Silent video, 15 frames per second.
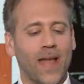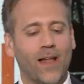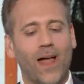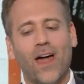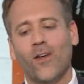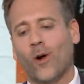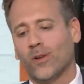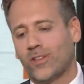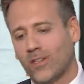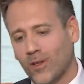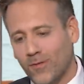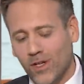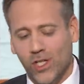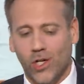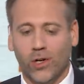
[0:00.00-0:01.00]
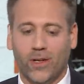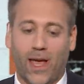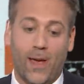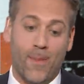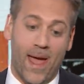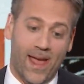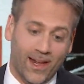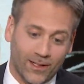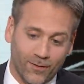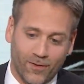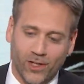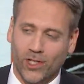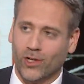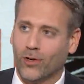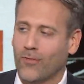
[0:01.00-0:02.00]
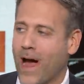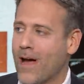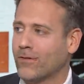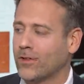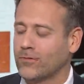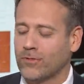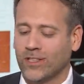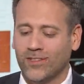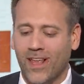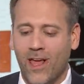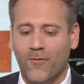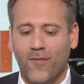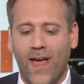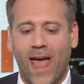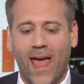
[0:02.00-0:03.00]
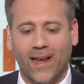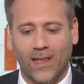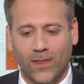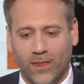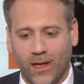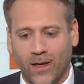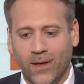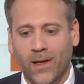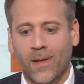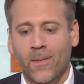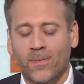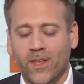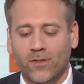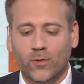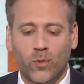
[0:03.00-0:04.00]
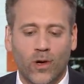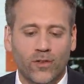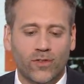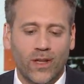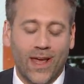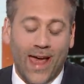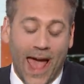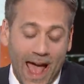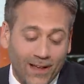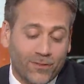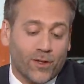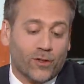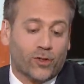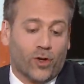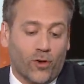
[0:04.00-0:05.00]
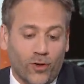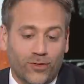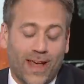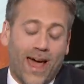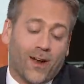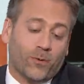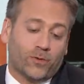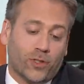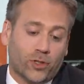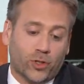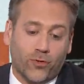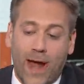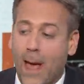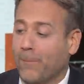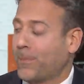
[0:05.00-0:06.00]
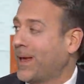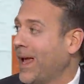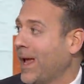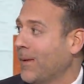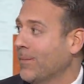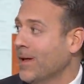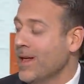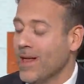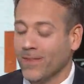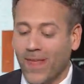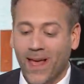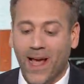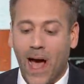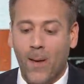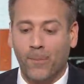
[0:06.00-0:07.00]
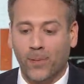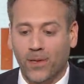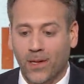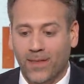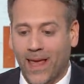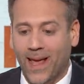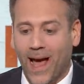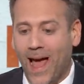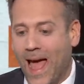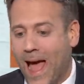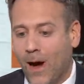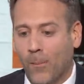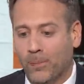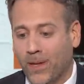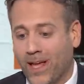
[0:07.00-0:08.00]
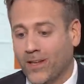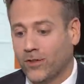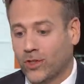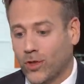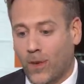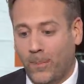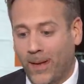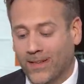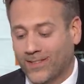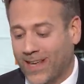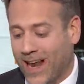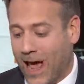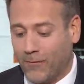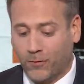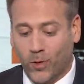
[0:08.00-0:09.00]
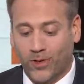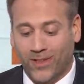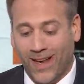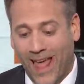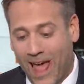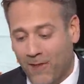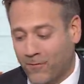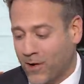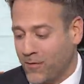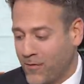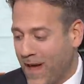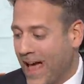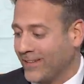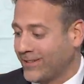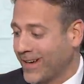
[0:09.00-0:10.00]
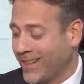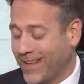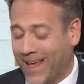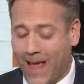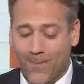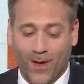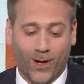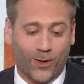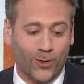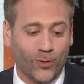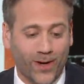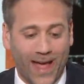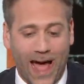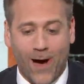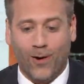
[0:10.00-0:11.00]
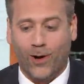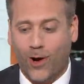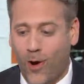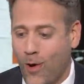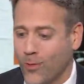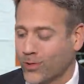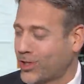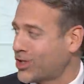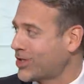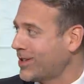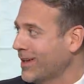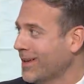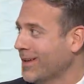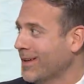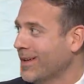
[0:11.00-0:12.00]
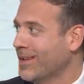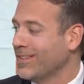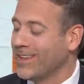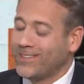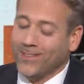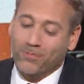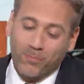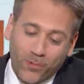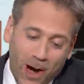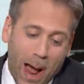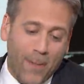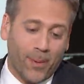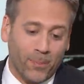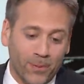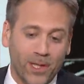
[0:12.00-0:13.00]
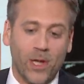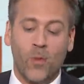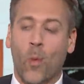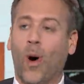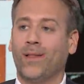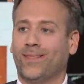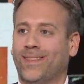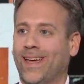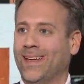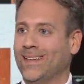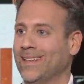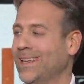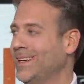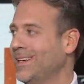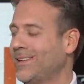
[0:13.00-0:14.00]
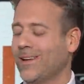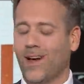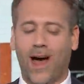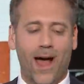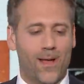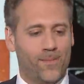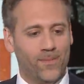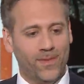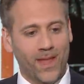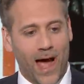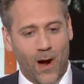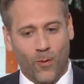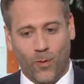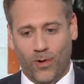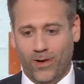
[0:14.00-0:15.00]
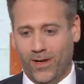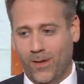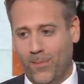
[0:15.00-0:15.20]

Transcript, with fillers: Now, I know it's a divisional game. Hey, divisional rivalries, if anything. This was, as it turns out, it was a trap game. They got, they got outplayed, as Sean Payton said afterwards, in every facet of the game, including outcoached. This is probably what they needed. I am not worried